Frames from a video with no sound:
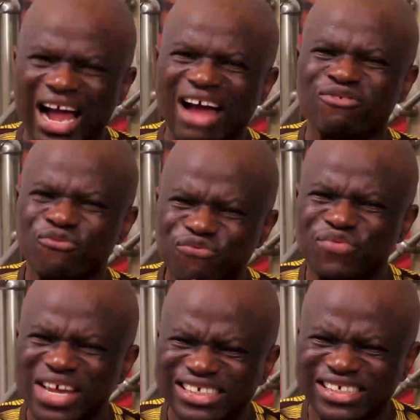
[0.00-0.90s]

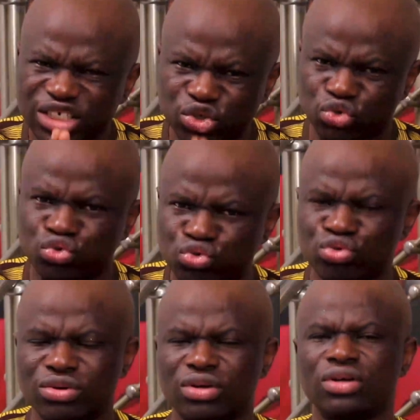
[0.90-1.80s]
and face it
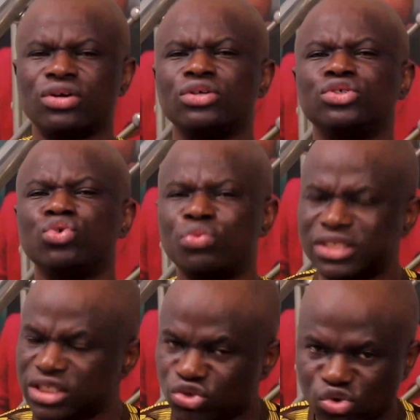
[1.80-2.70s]
through, you
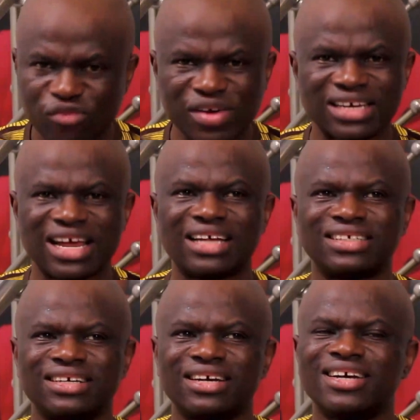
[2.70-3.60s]
will discover
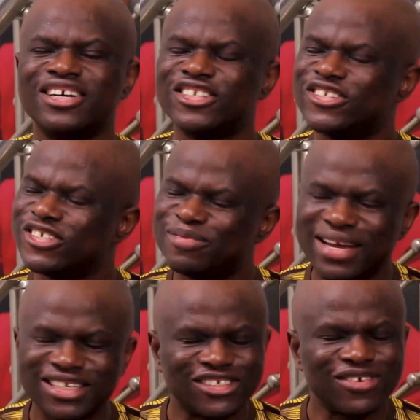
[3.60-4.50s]
that your
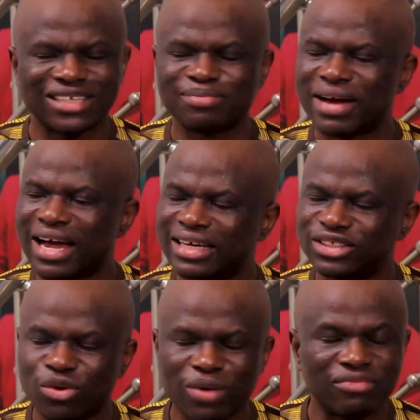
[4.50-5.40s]
husband is not as
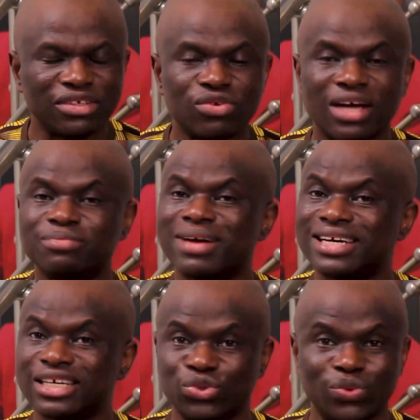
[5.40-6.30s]
bad, your wife is not as
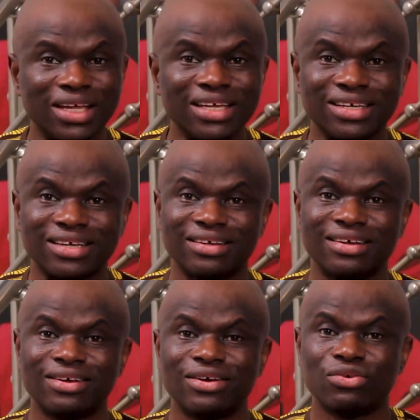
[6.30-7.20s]
bad as you think.
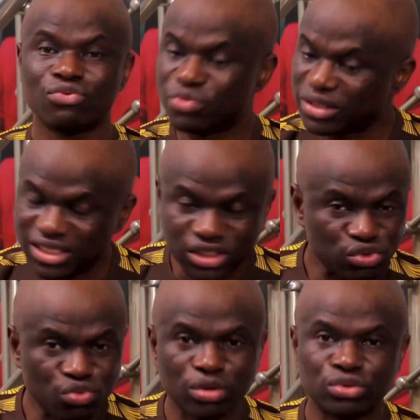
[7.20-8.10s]
We will
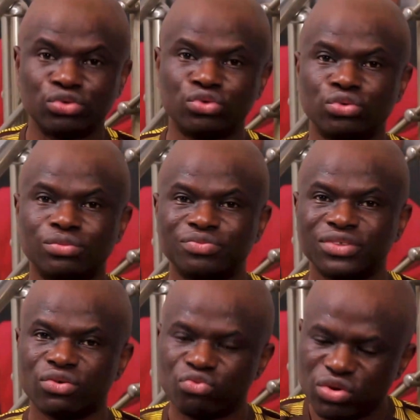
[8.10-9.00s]
teach you what to do.
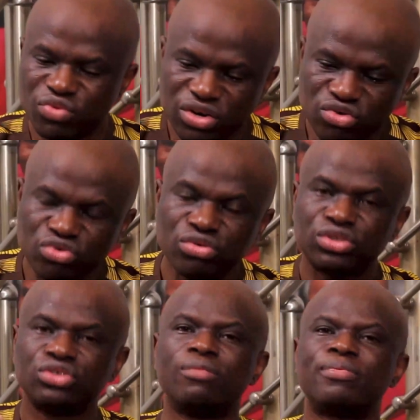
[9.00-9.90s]
We will
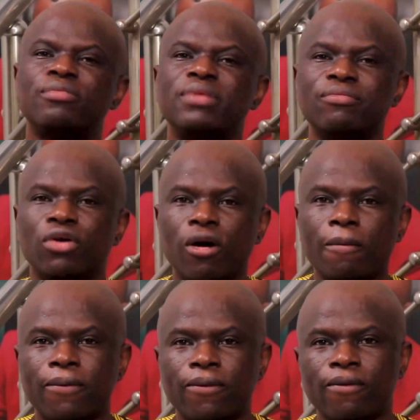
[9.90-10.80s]
root your problem
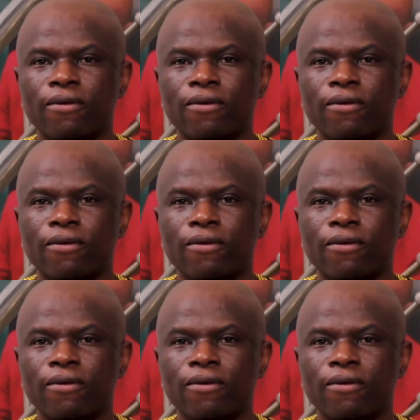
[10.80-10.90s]
up,